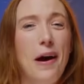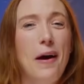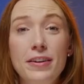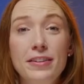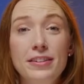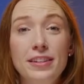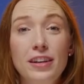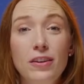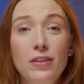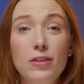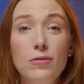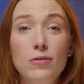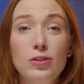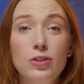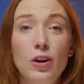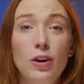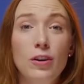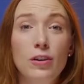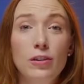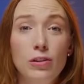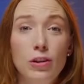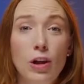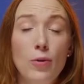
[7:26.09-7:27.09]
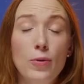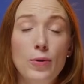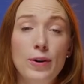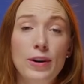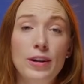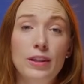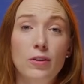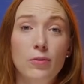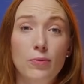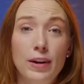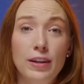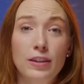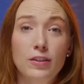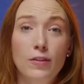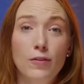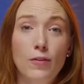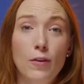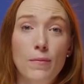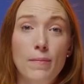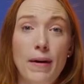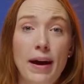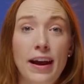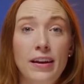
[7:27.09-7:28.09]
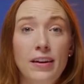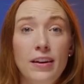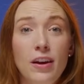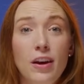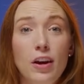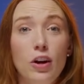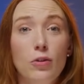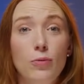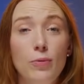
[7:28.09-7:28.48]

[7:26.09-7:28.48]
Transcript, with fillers: Until you start lowering the risk for men,